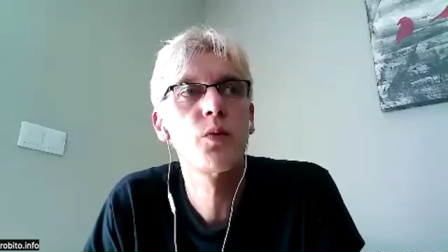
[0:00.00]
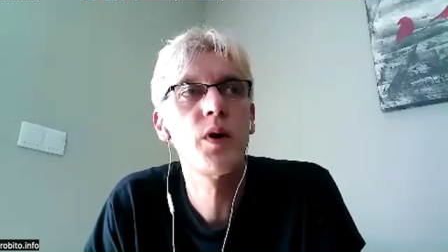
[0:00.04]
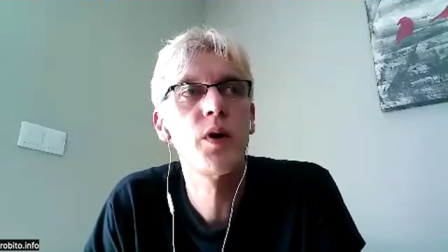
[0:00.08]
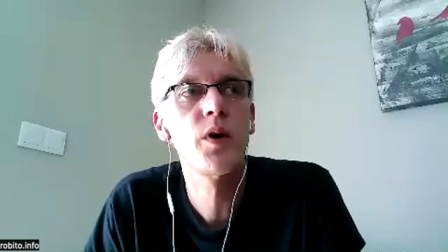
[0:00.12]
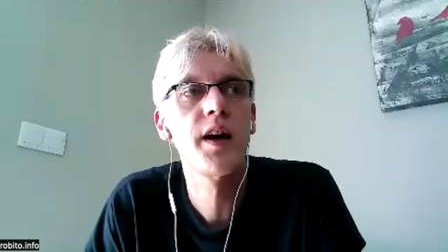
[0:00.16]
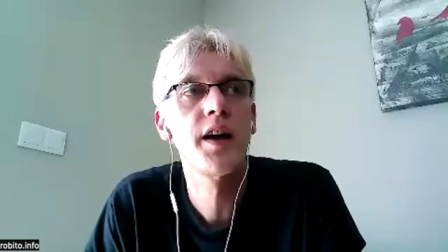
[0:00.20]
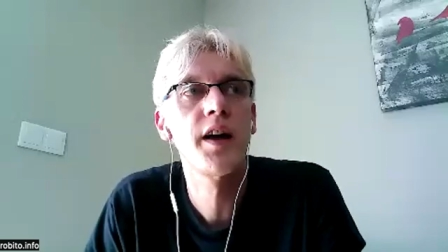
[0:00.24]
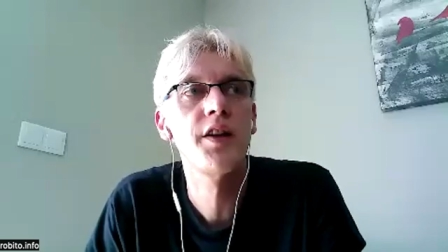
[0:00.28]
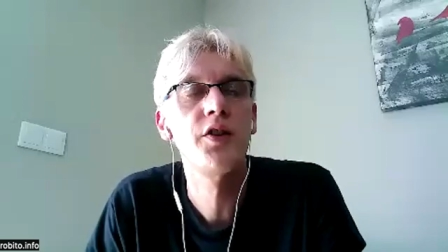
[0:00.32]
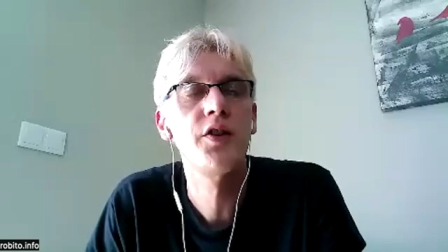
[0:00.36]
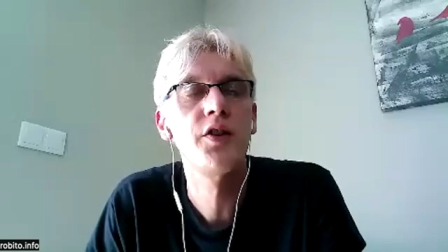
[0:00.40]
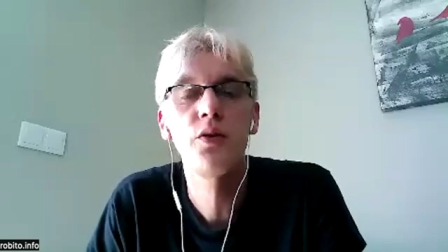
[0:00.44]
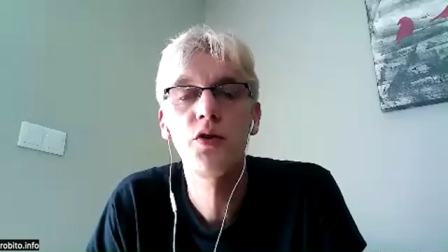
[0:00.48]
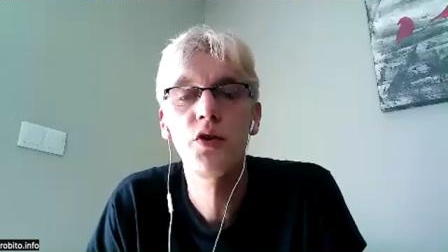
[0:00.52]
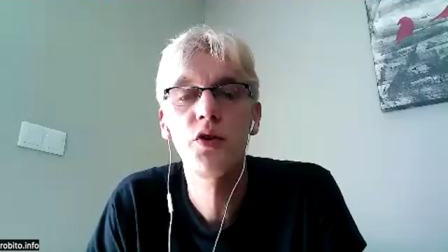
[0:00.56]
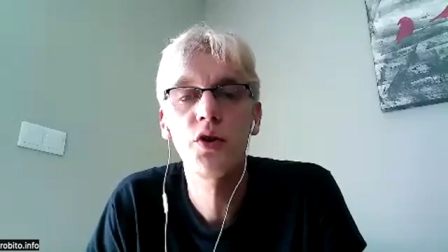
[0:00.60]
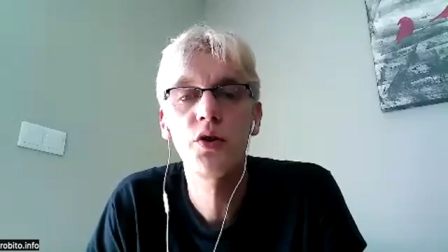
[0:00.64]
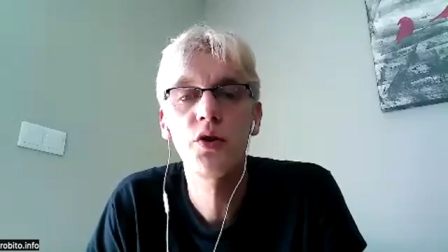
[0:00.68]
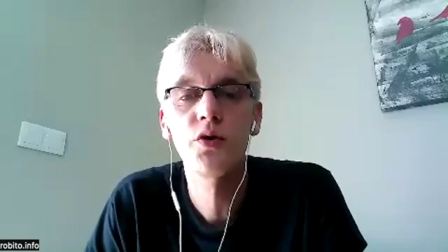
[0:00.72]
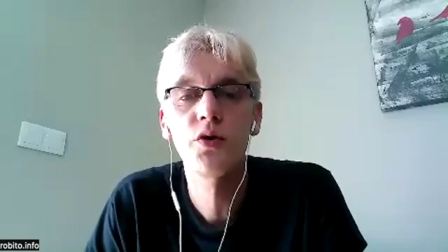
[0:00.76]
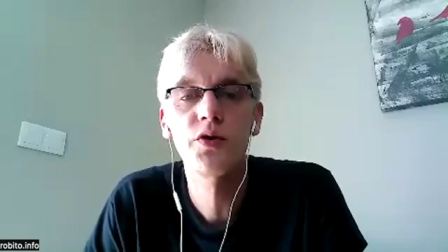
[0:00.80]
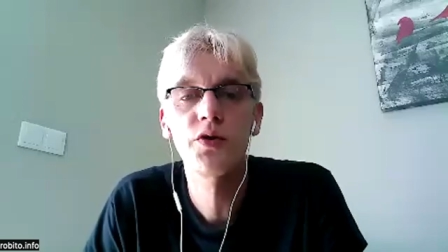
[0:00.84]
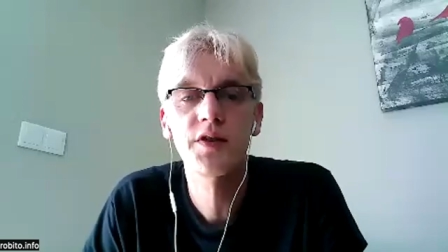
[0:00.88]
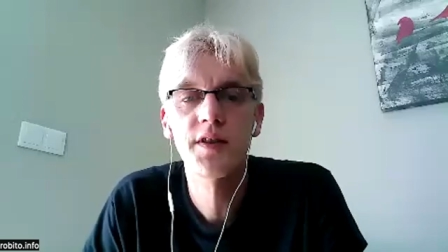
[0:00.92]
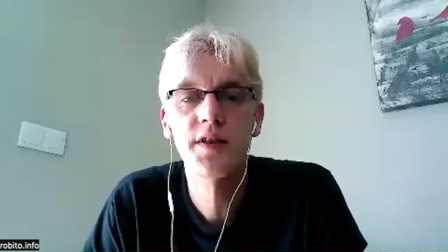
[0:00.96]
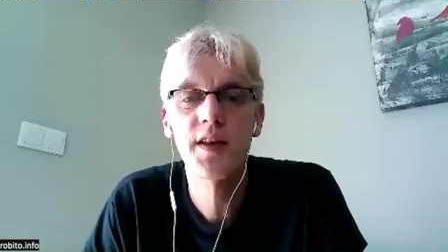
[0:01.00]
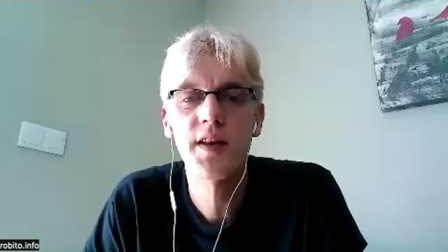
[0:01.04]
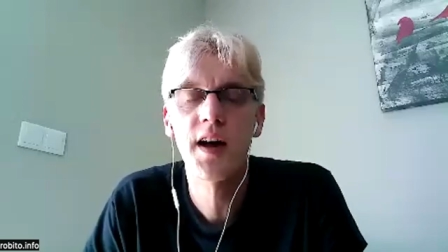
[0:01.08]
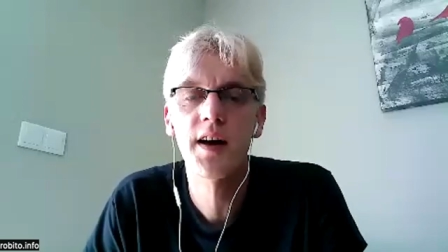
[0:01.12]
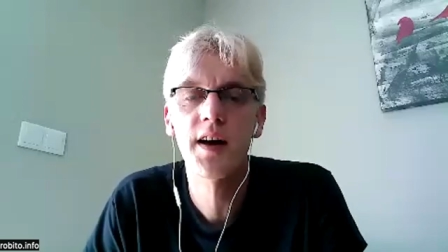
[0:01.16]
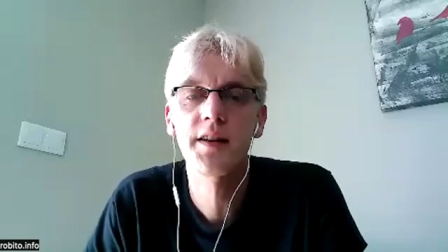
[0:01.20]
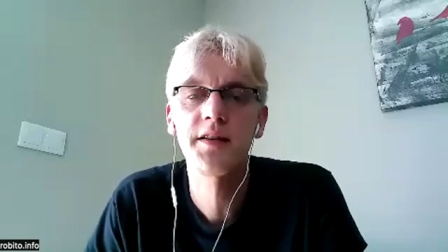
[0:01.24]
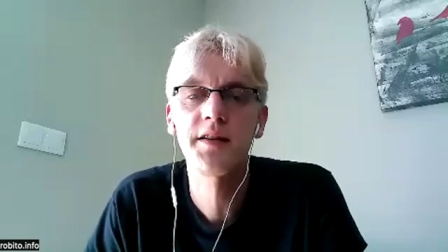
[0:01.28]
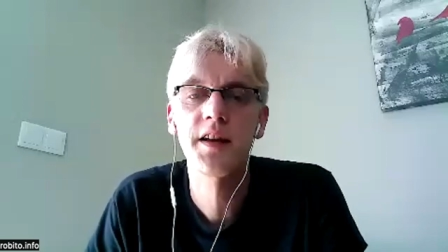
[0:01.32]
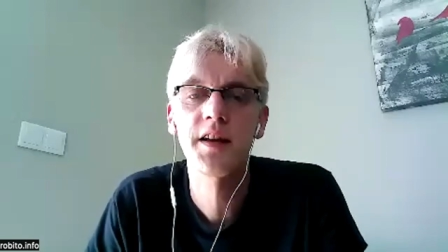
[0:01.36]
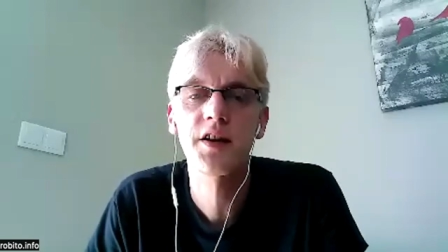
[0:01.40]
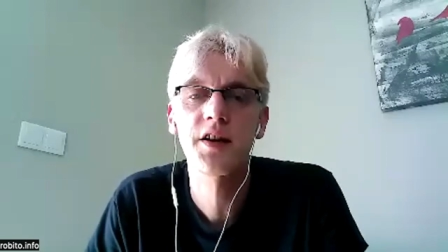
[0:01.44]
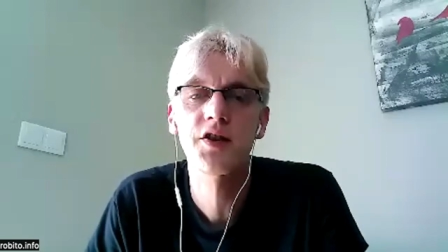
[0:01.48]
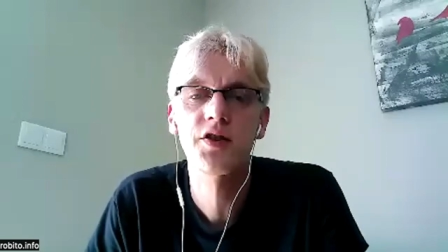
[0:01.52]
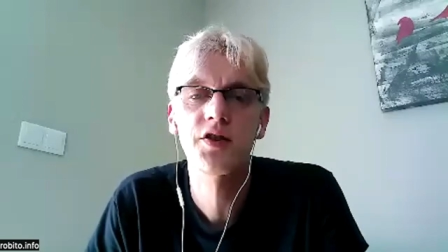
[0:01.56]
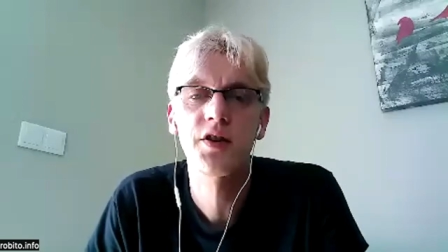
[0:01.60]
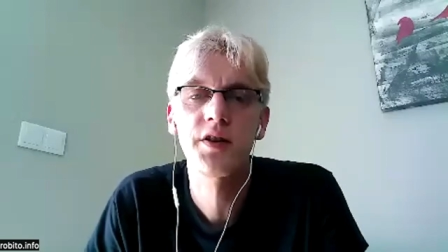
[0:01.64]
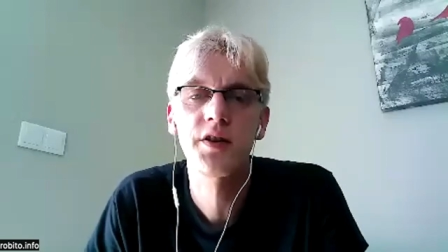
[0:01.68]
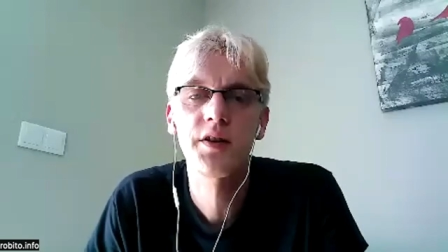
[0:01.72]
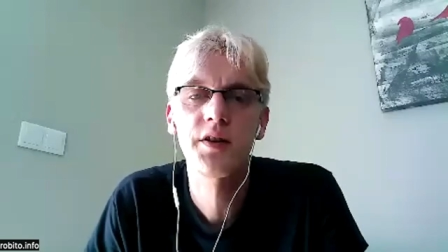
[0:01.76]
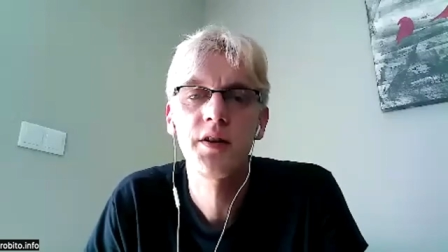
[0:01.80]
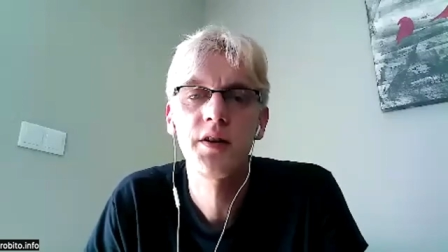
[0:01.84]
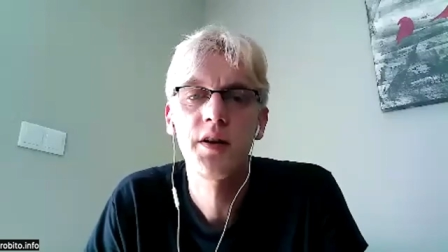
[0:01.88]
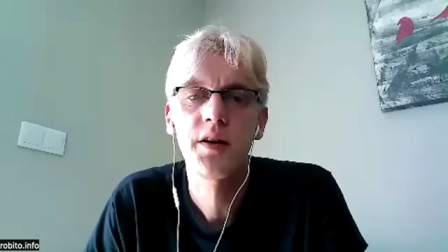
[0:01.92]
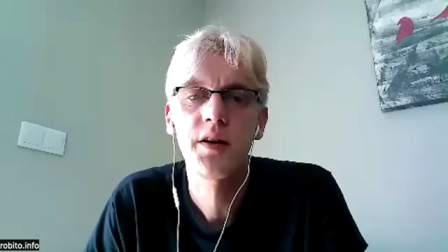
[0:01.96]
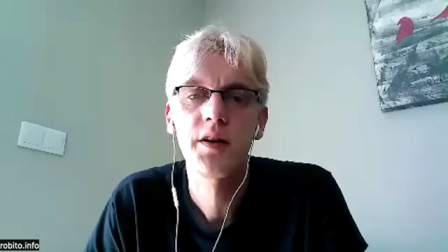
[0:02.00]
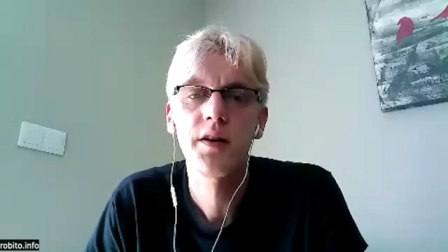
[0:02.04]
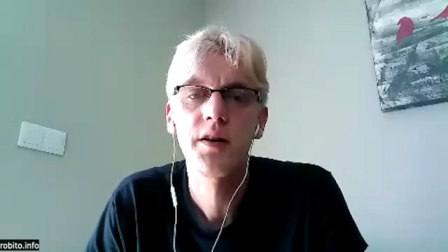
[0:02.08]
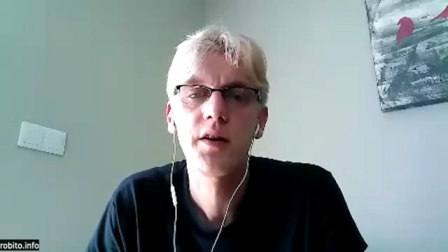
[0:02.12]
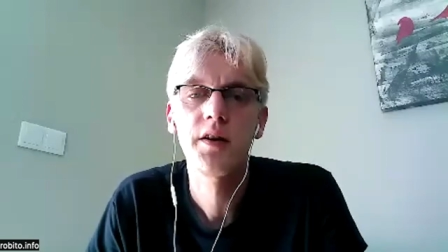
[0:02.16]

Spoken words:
where you used that addiction